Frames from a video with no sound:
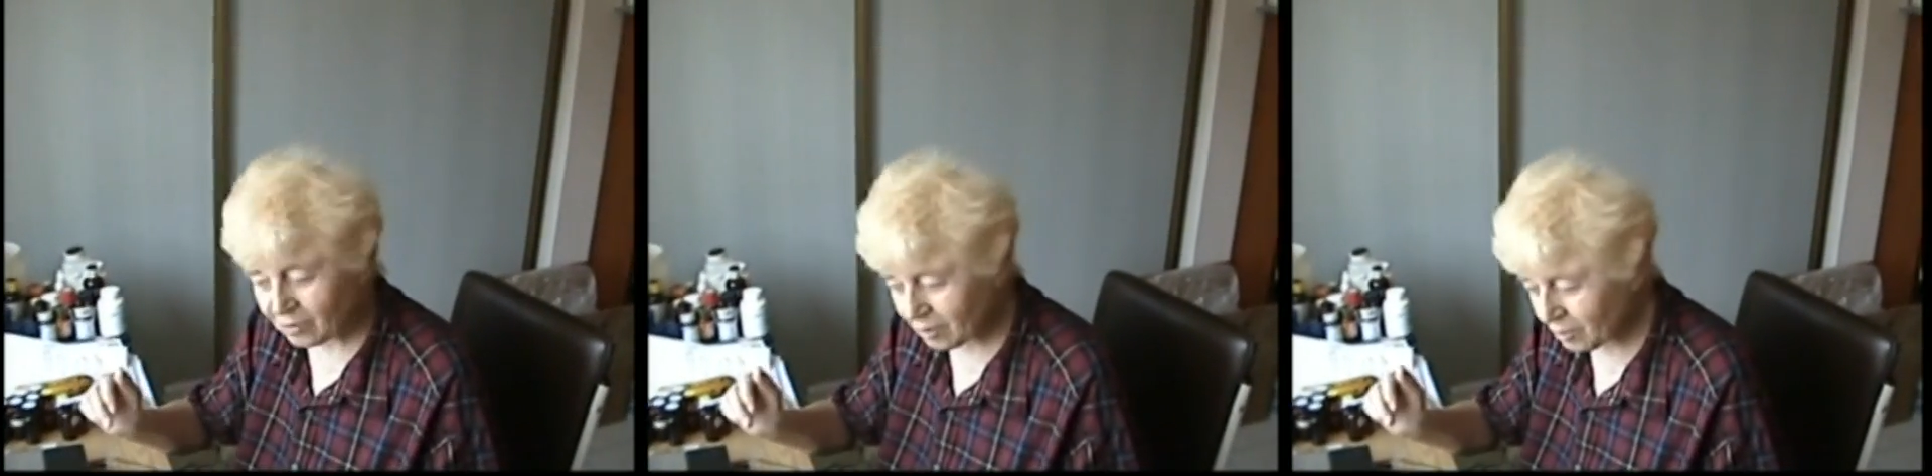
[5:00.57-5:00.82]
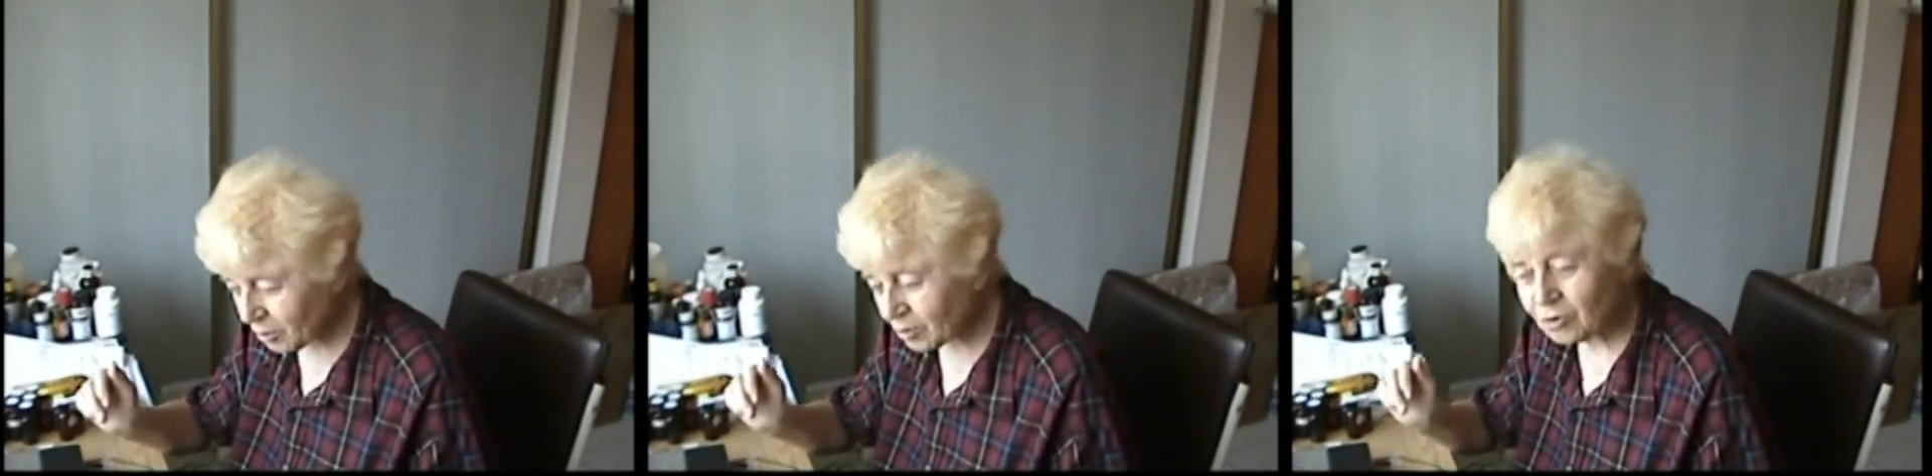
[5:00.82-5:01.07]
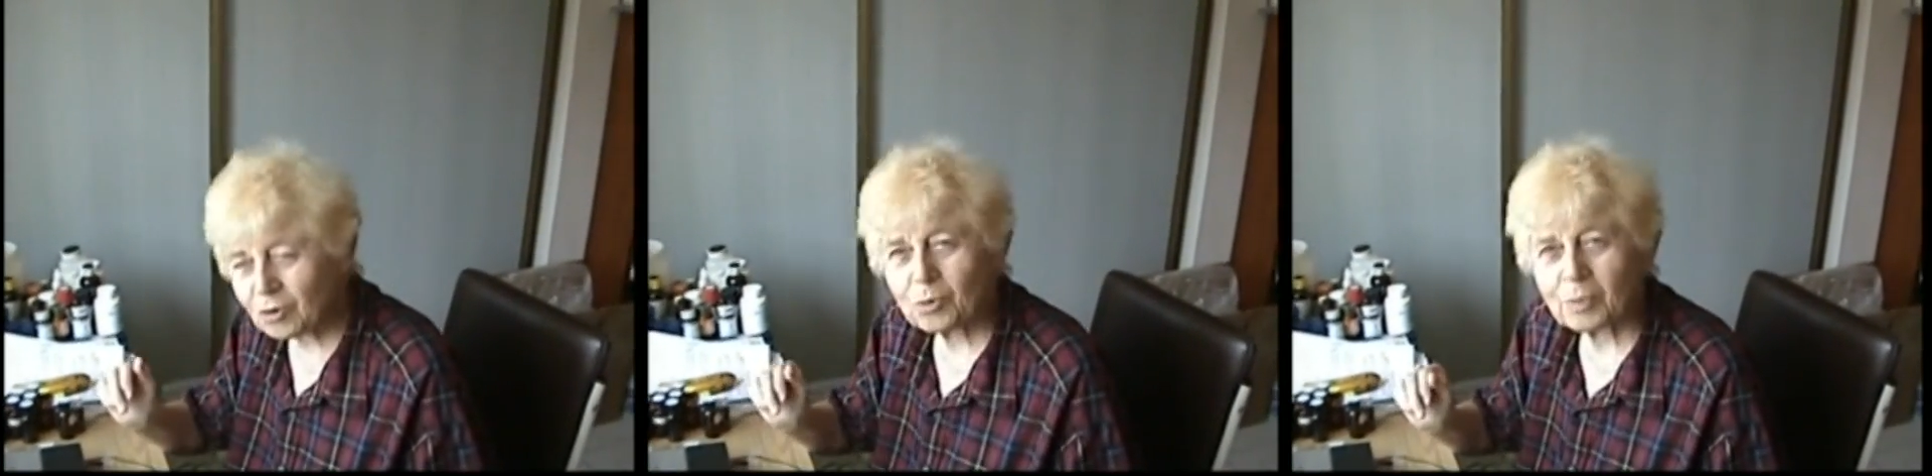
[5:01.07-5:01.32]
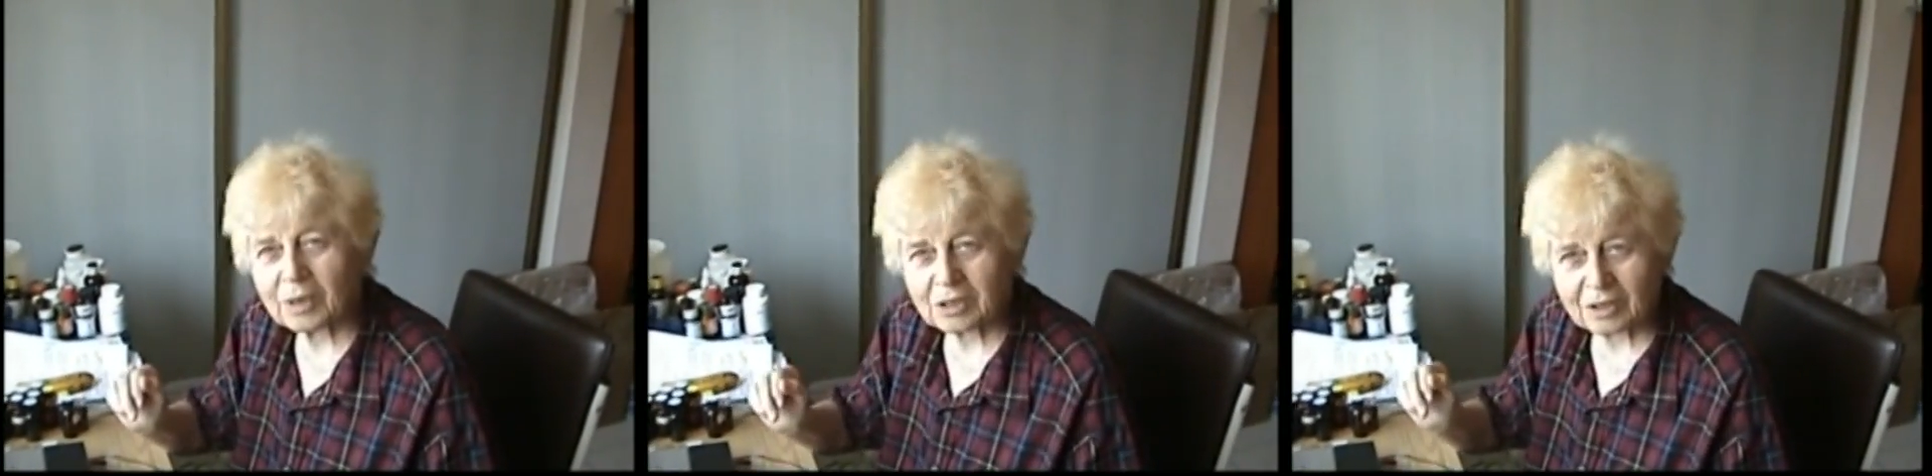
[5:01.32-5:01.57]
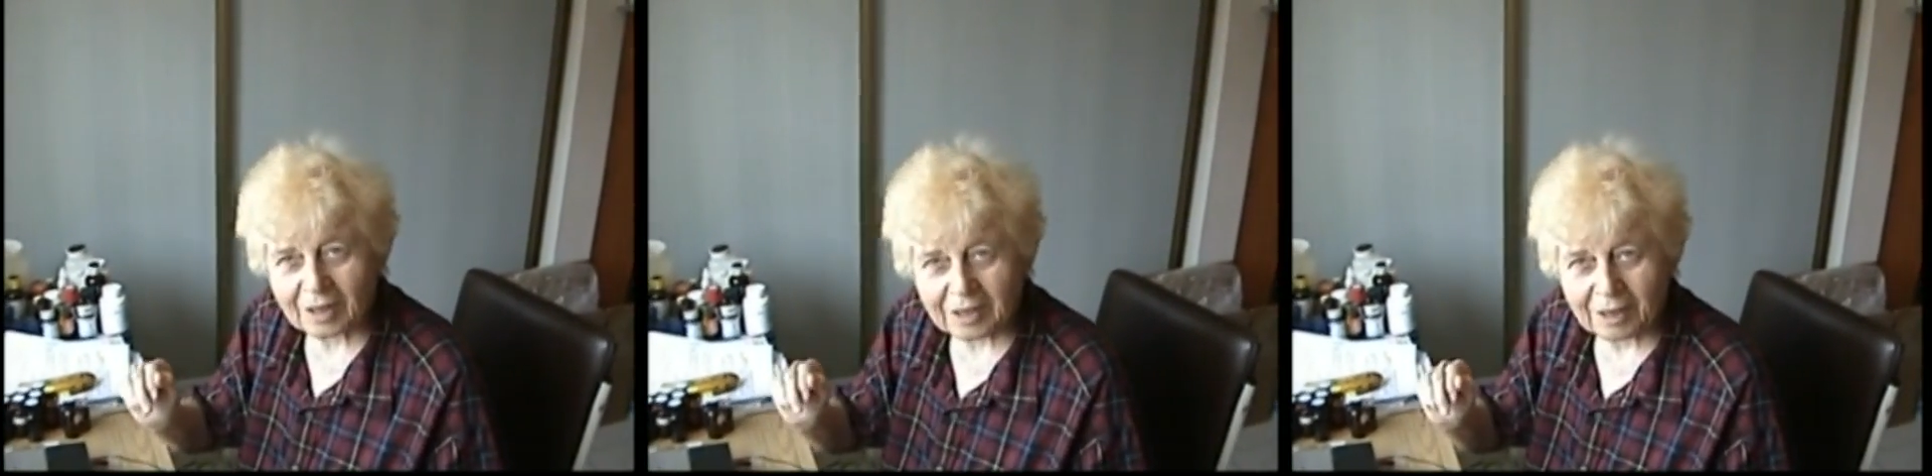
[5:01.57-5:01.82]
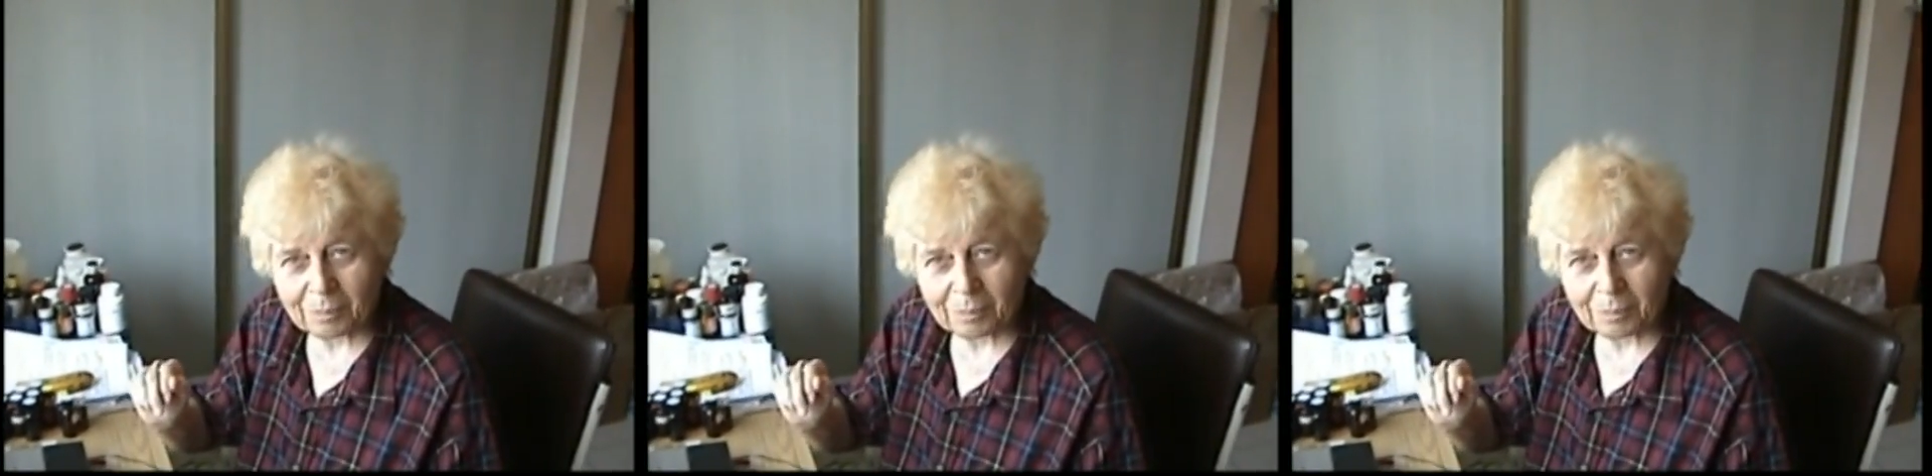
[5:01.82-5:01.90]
right. it looked so much like